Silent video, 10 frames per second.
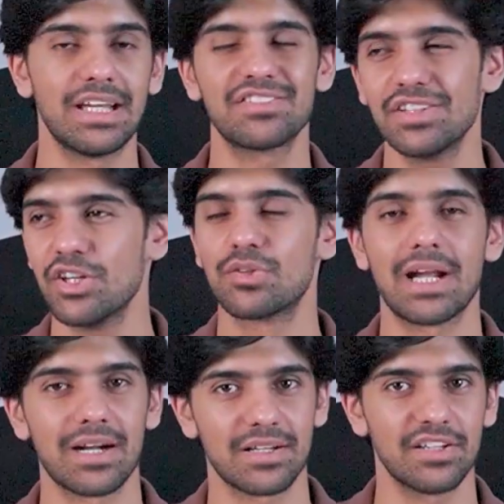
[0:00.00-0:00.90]
SEO
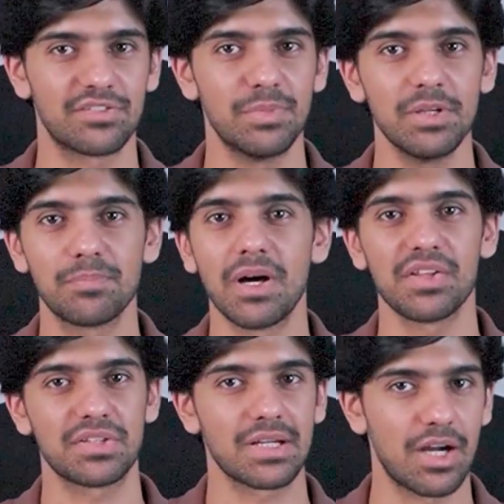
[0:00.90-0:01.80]
tactics being
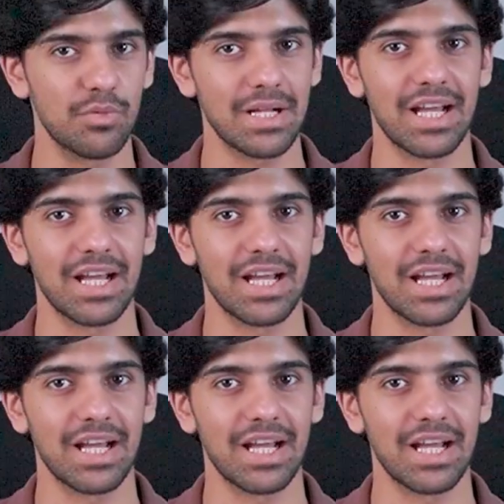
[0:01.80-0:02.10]
passed around